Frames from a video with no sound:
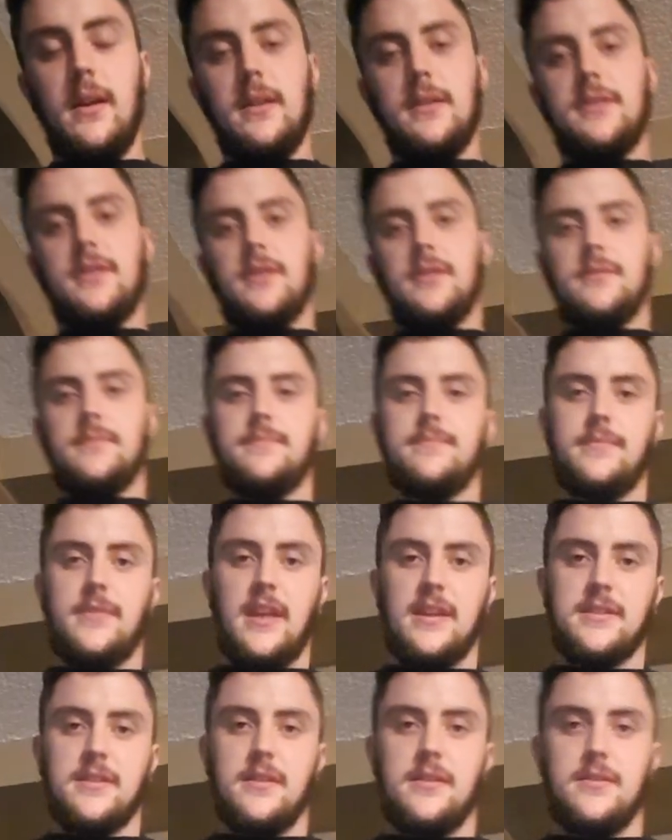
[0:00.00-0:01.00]
So
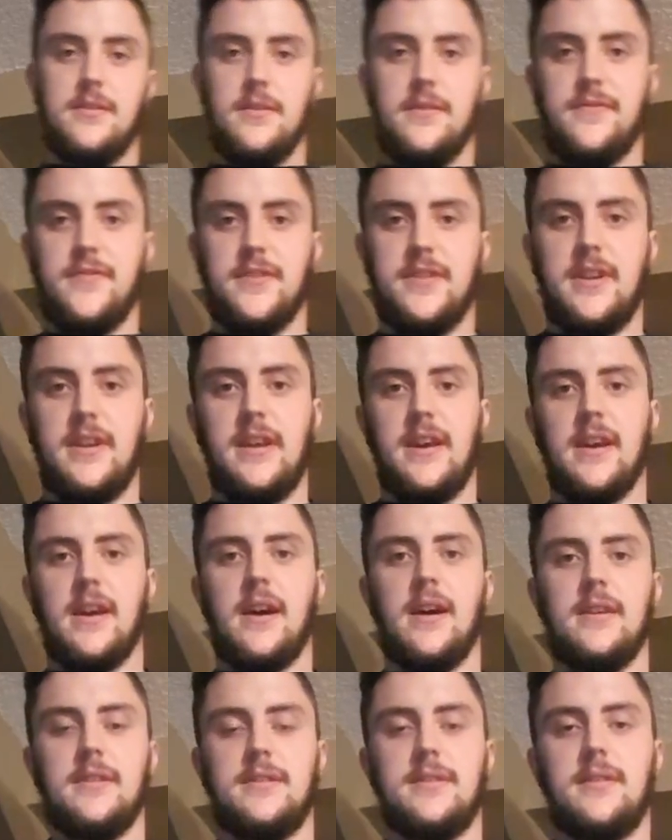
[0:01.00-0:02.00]
that's going to do it for today,
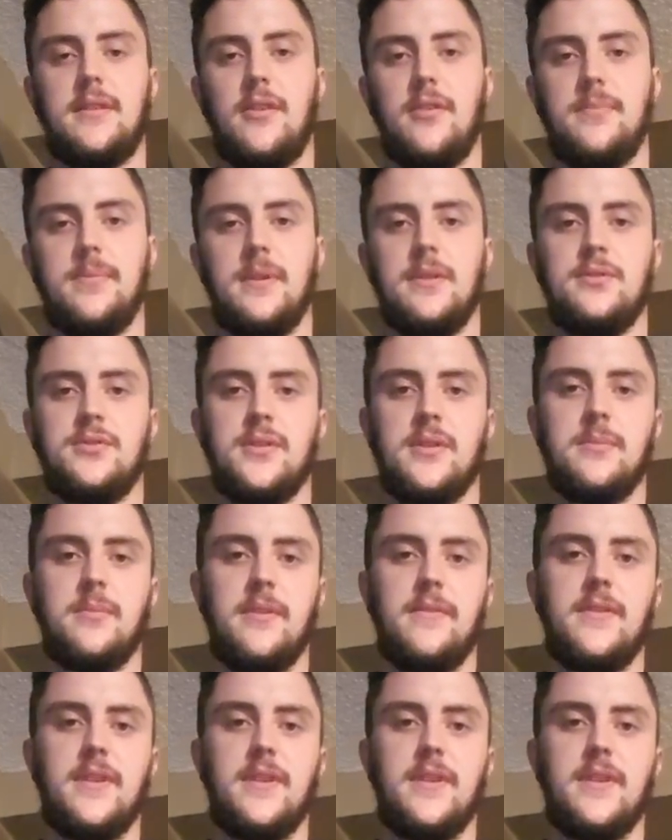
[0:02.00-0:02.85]
guys. Hope you enjoyed my